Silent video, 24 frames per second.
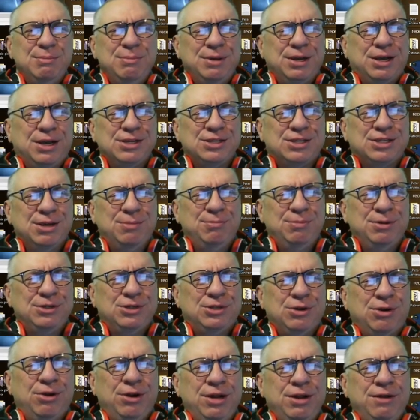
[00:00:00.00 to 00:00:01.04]
because the
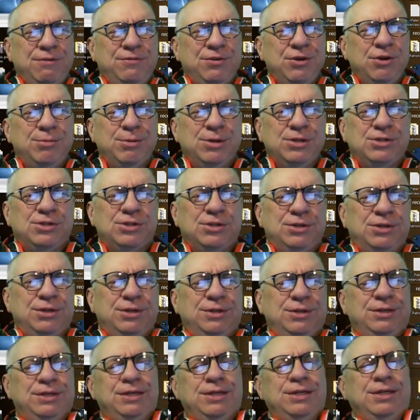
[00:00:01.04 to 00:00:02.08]
majority of humans
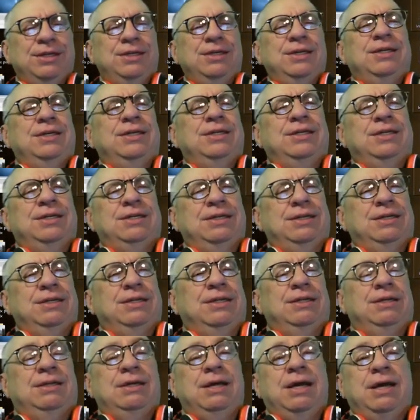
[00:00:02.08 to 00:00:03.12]
are,
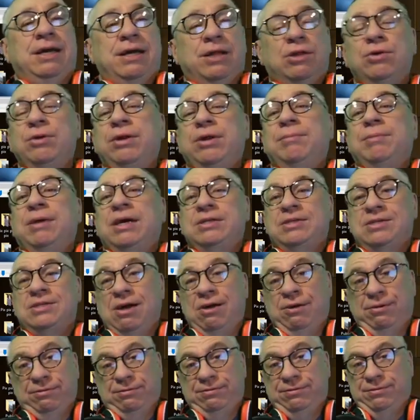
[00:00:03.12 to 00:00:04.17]
including
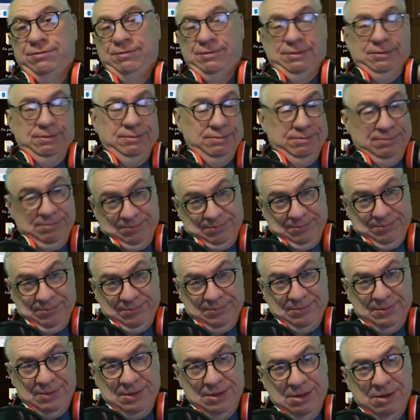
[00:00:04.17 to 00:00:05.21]
myself,
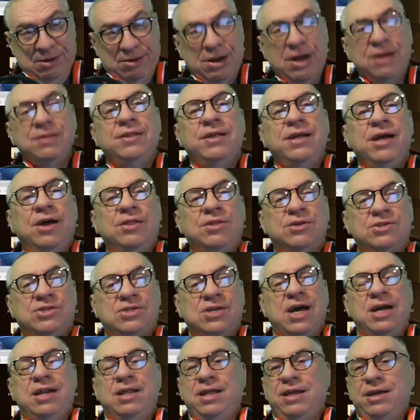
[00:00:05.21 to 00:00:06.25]
are on the other
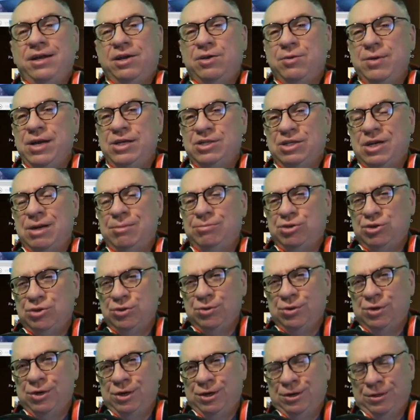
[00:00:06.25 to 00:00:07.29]
side of that equation, I'm
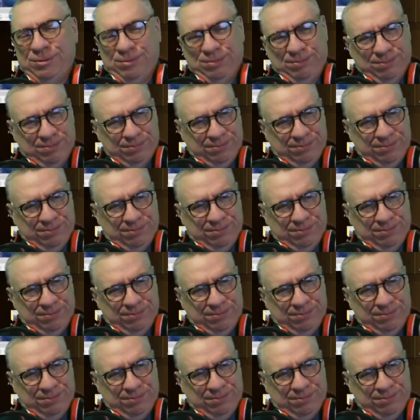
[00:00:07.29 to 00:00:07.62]
sure.